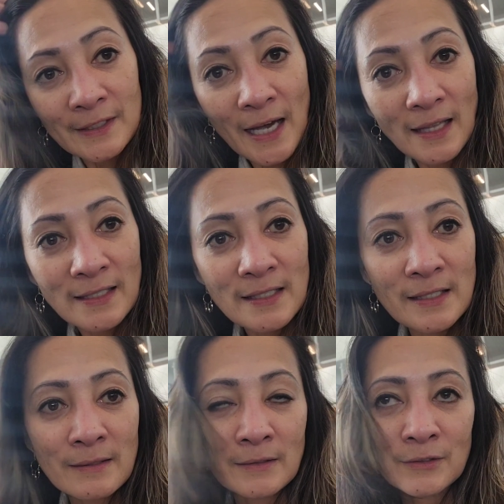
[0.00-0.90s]

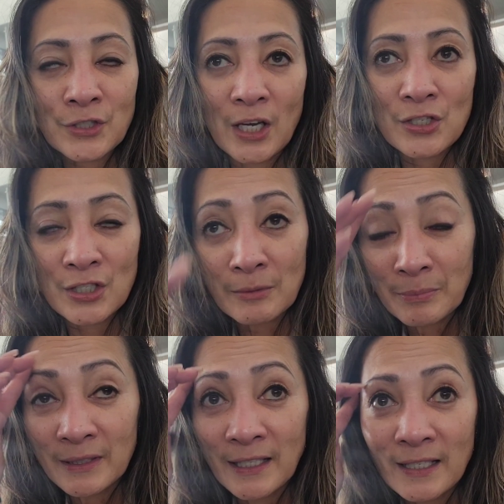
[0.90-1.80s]
Dallas, changing
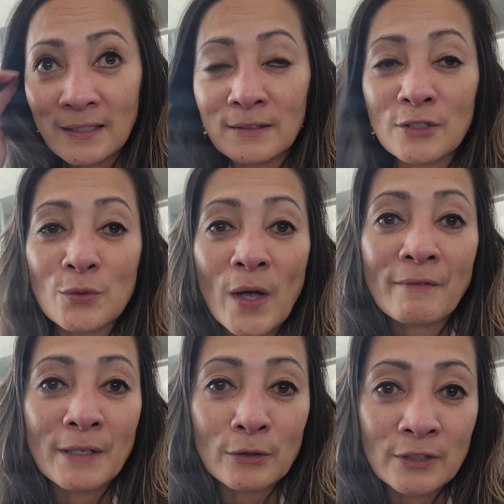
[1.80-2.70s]
plane, because we
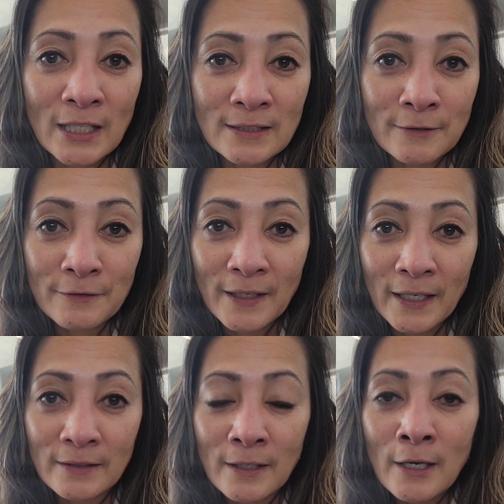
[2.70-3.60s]
have a connecting
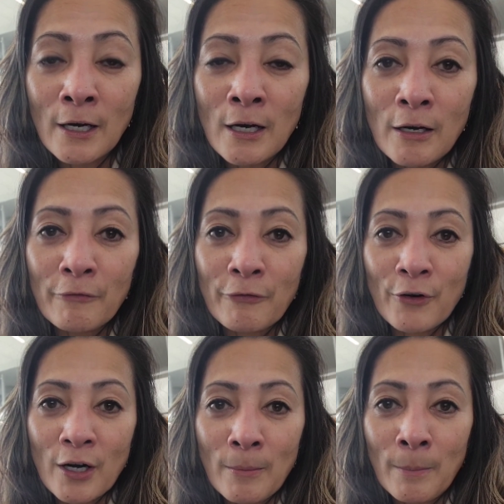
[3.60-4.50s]
flight
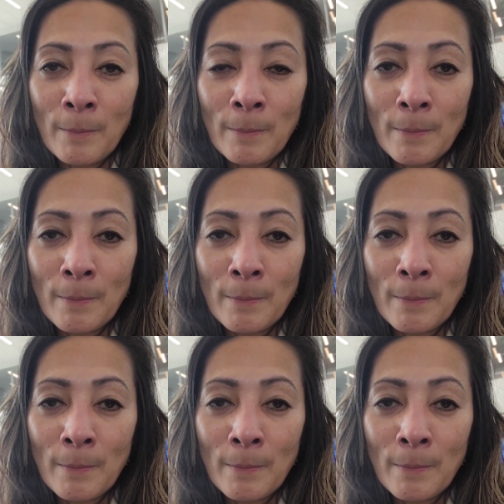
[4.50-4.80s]
from